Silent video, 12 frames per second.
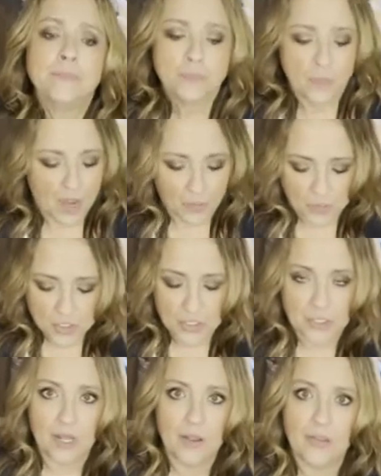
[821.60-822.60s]
I want you to
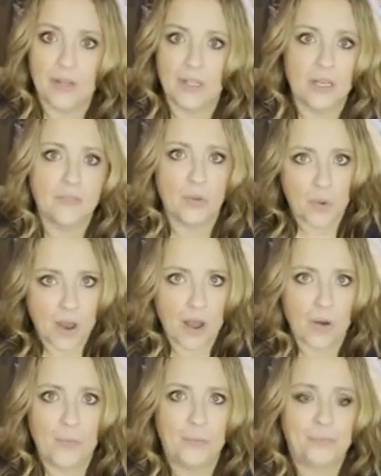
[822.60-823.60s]
know that I love you
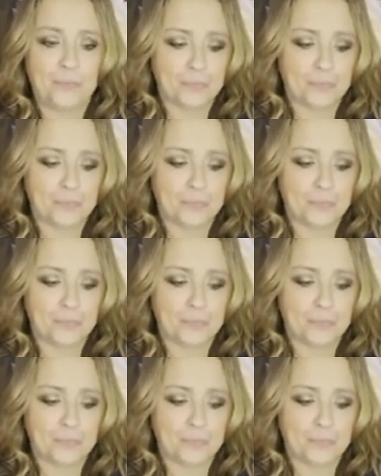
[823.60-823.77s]
all.